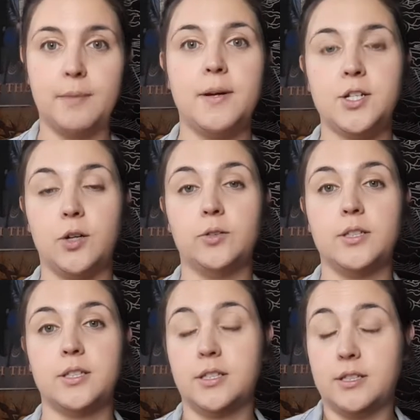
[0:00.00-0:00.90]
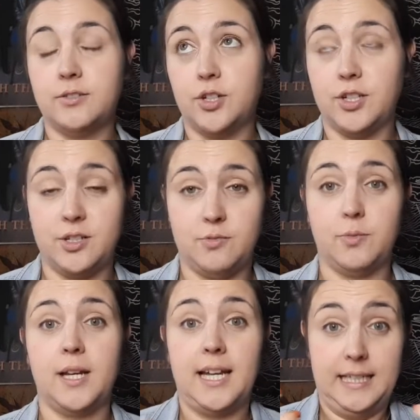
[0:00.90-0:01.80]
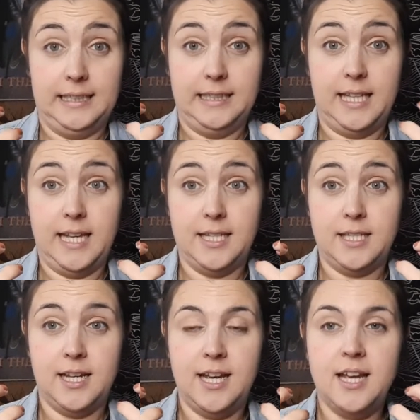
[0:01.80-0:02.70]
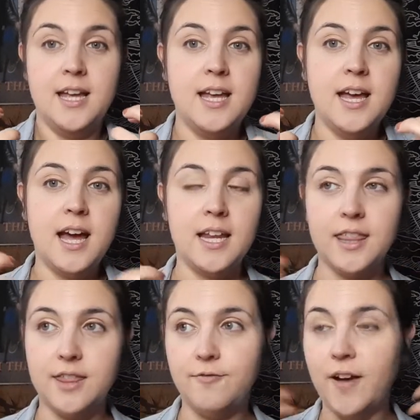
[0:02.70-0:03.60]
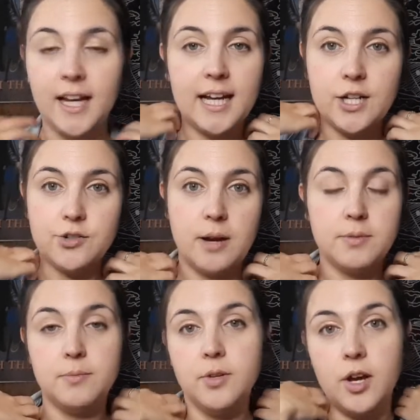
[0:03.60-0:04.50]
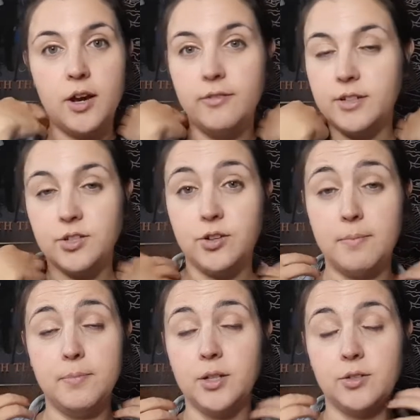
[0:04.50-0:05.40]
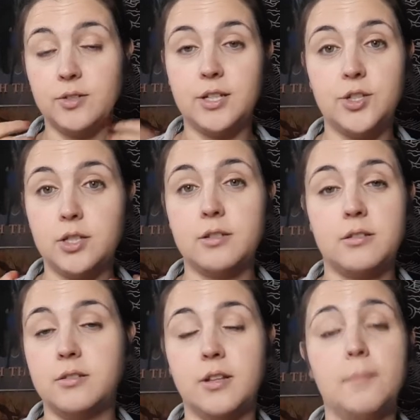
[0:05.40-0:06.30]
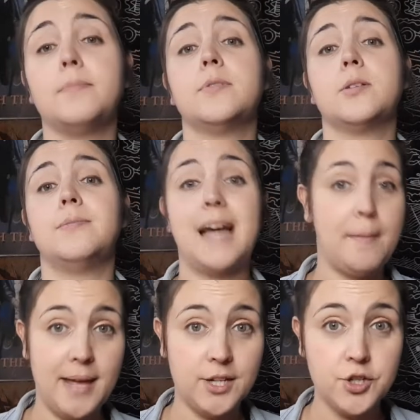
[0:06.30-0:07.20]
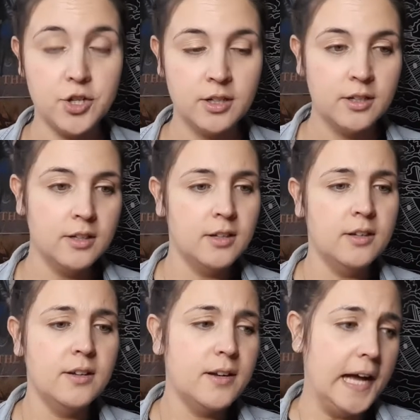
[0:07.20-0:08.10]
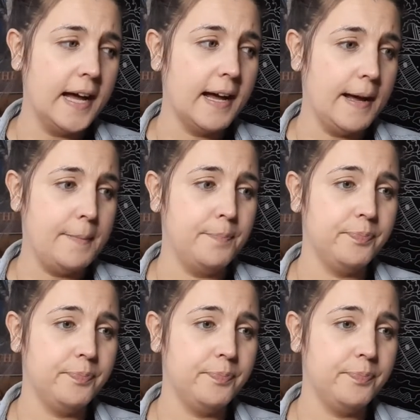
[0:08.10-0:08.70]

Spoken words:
and my shoulders just were like this. And I felt like I'd trapped some nerves, I'd trapped muscles, I'd just done some damage. Was